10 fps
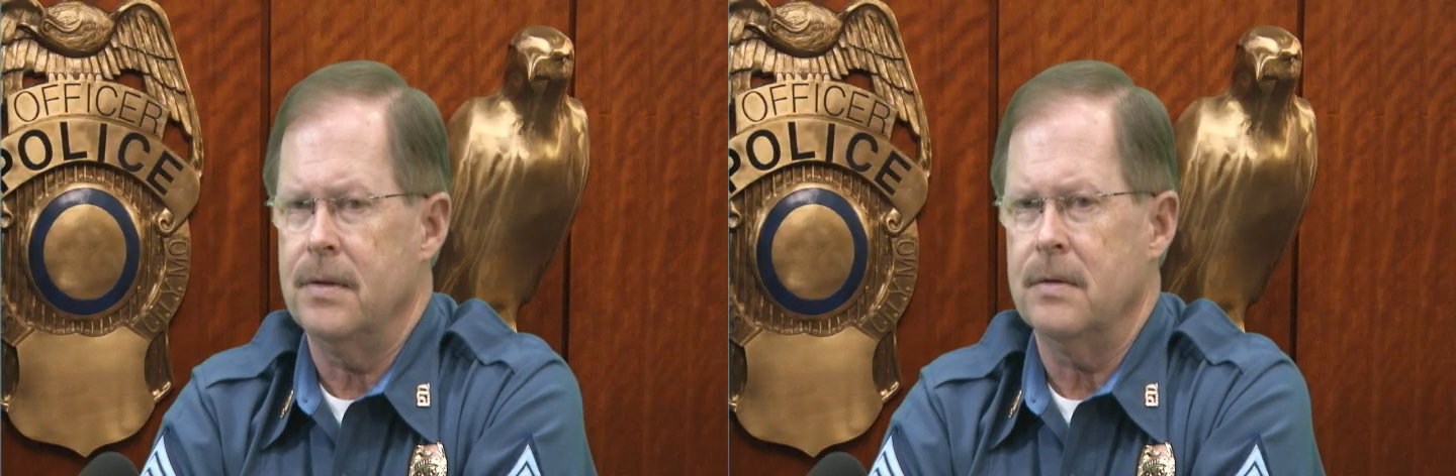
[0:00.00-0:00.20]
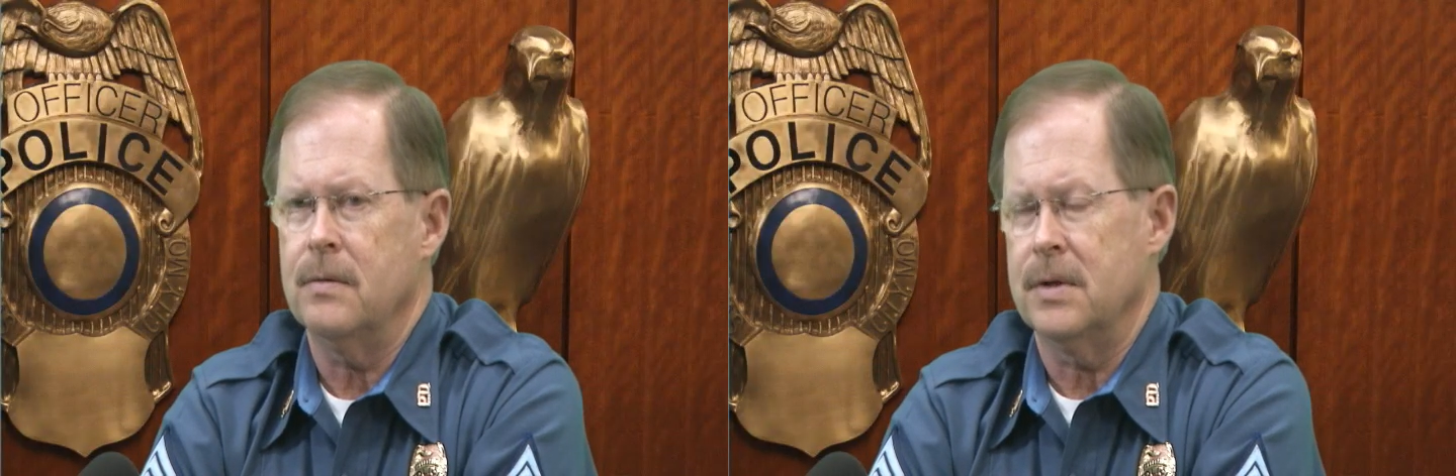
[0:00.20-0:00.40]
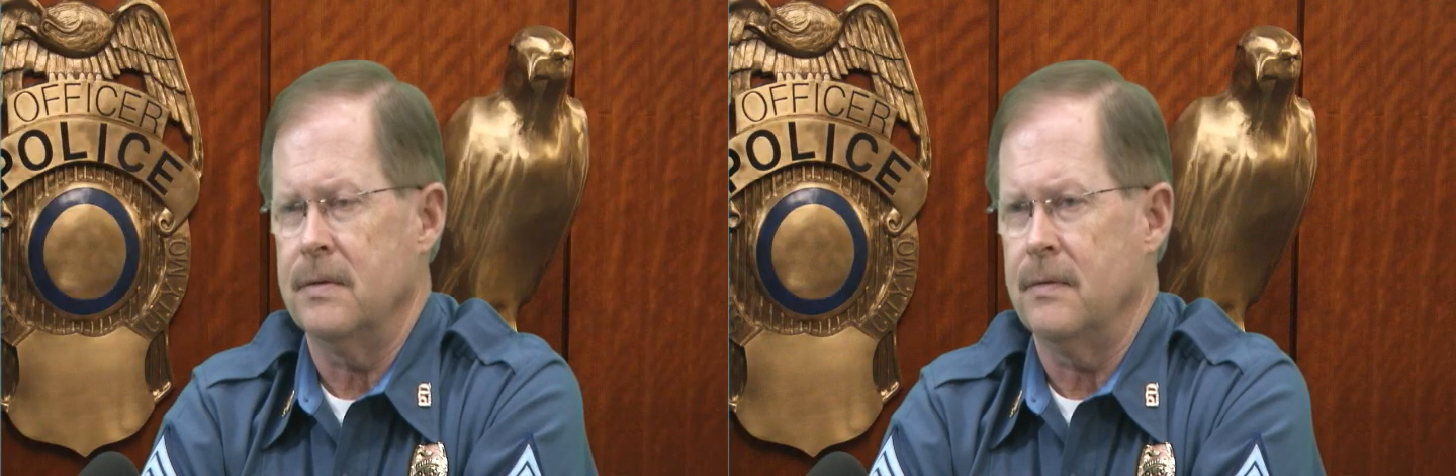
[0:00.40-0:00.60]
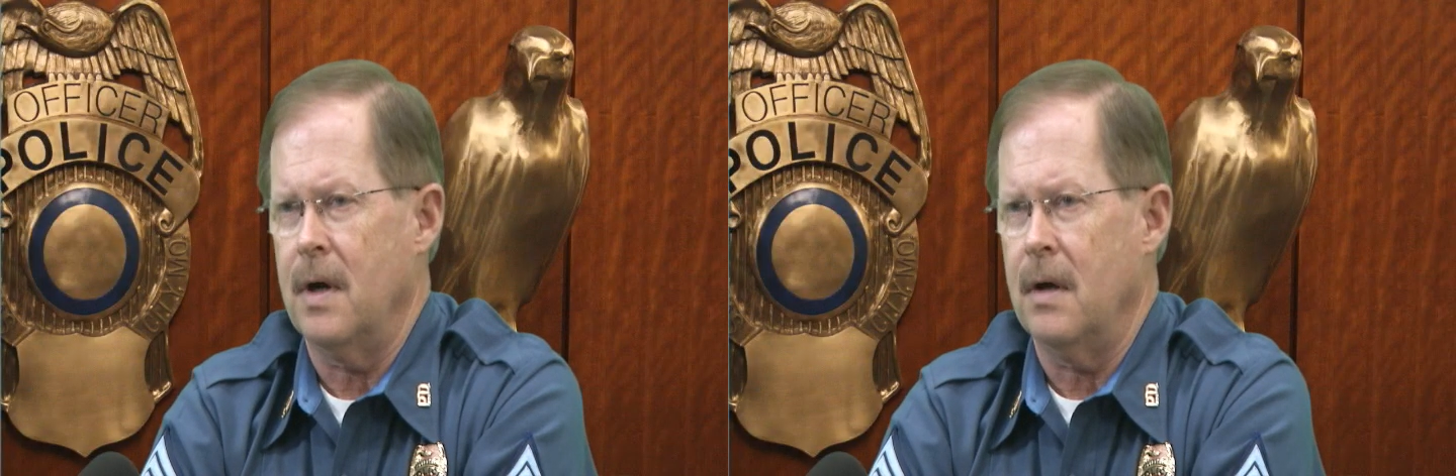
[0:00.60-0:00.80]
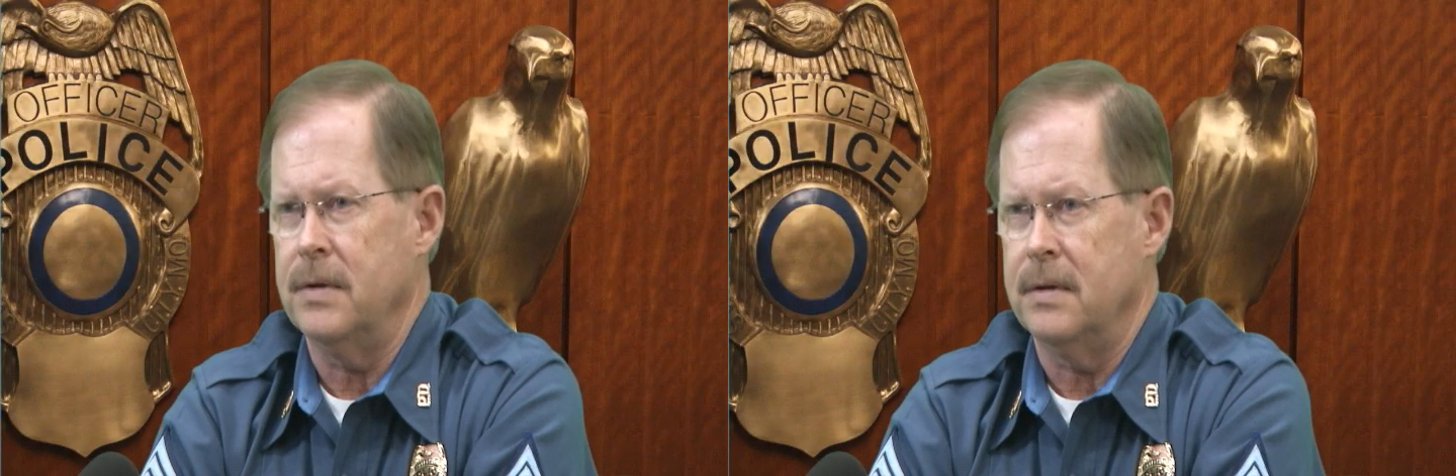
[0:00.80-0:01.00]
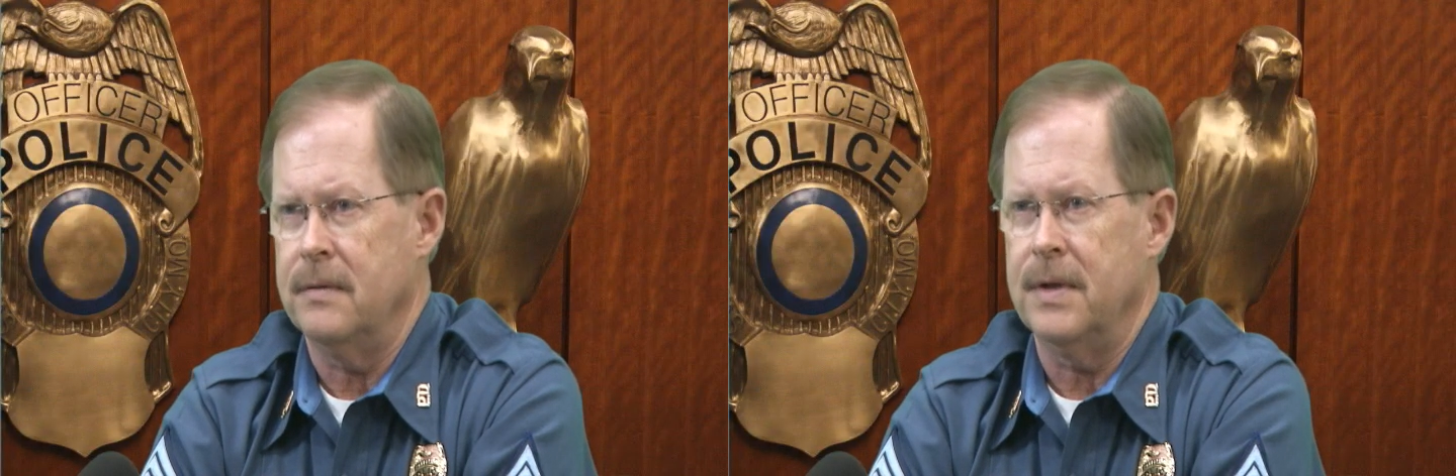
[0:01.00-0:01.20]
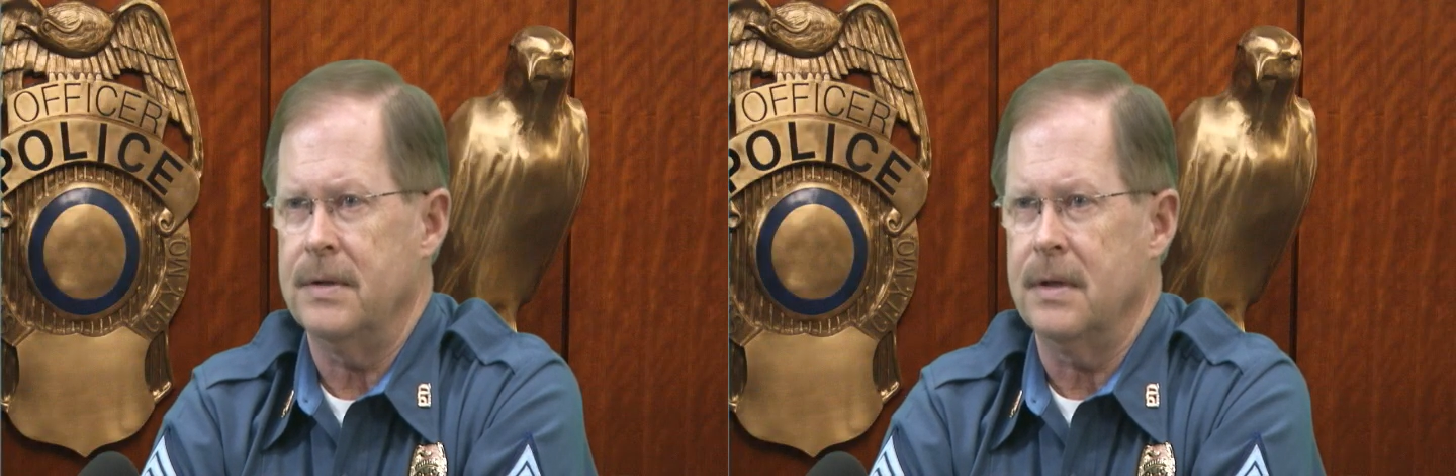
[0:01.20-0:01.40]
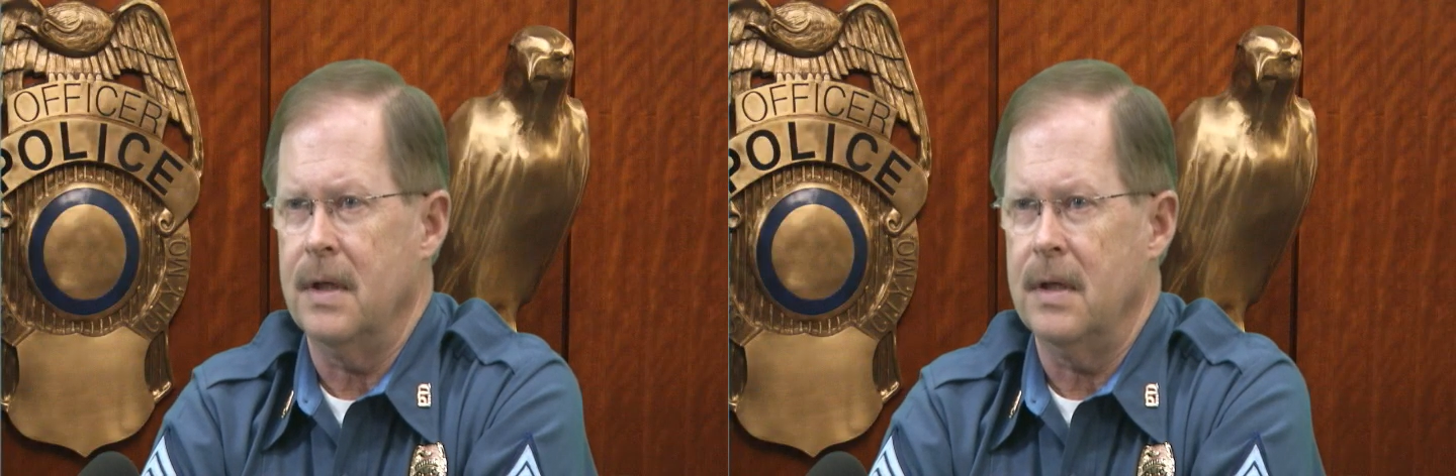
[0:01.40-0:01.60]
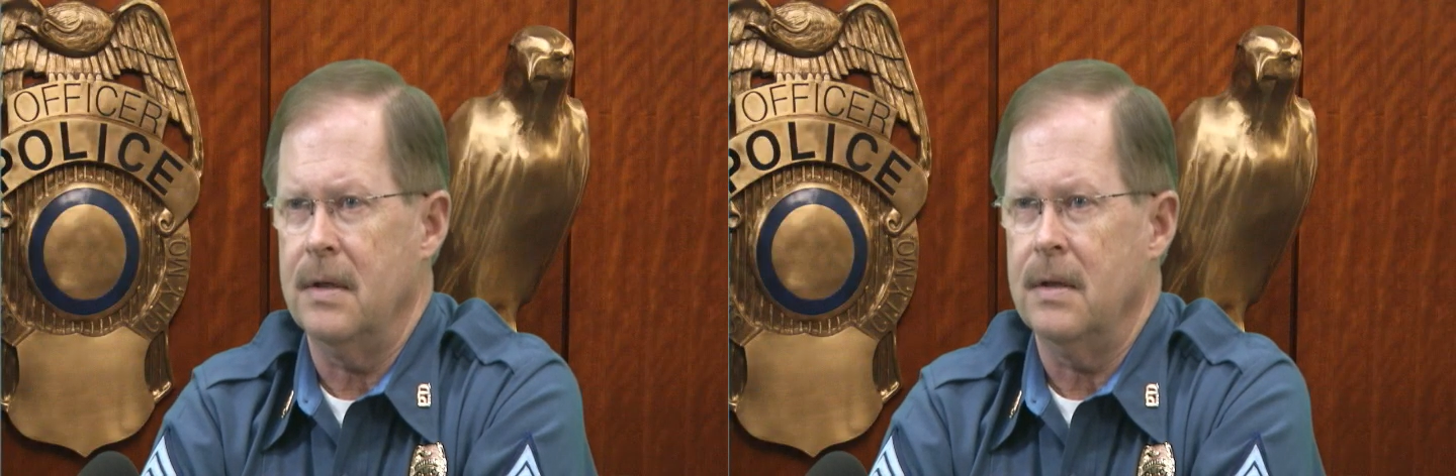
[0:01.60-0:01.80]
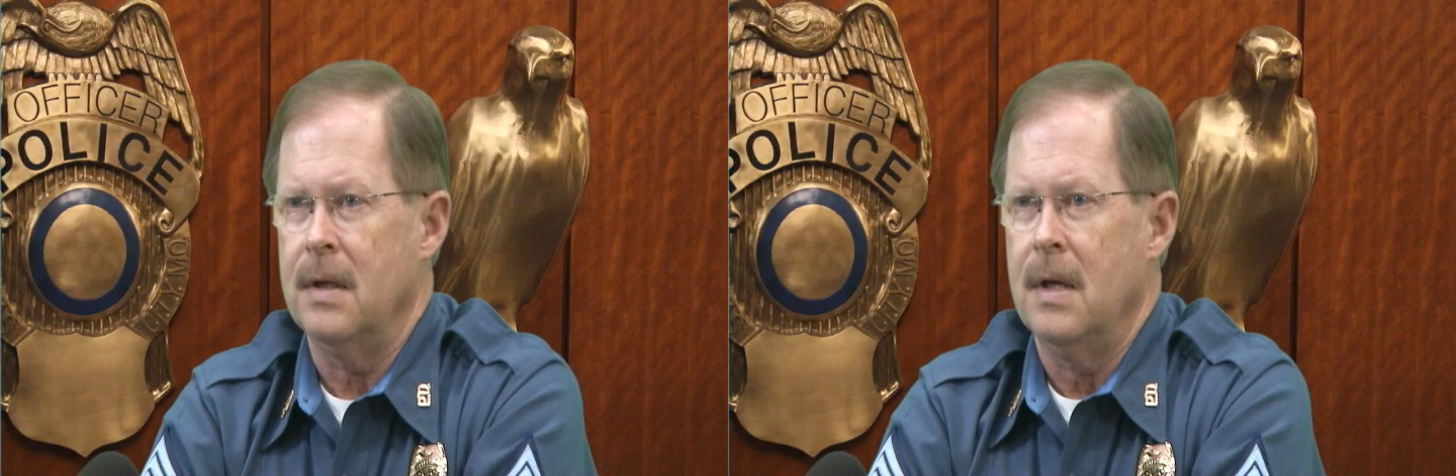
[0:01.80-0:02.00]
Unit and was involved in
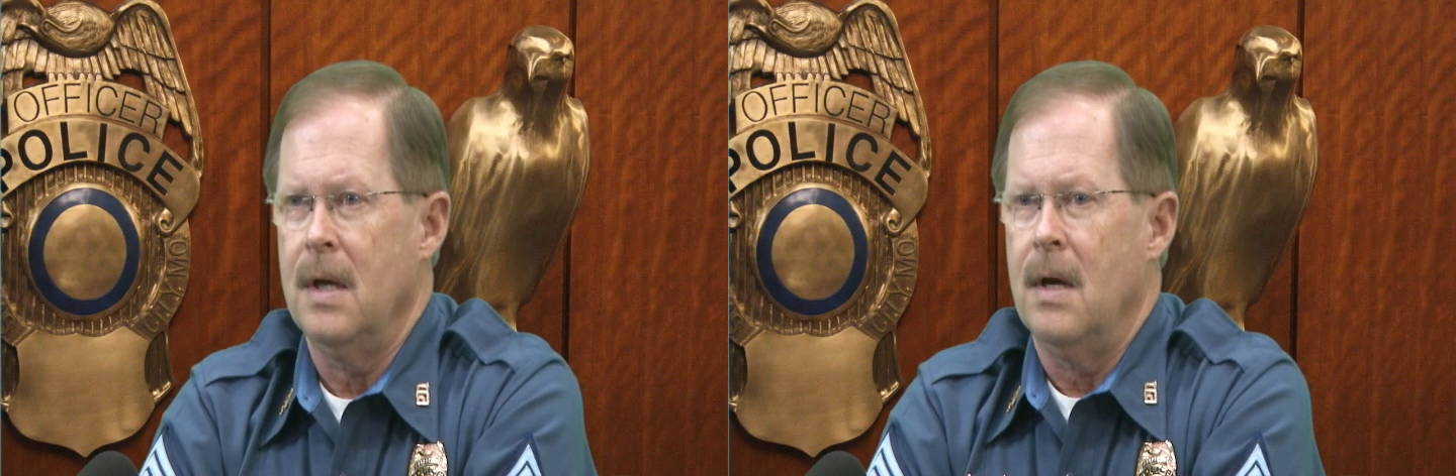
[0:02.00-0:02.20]
investigating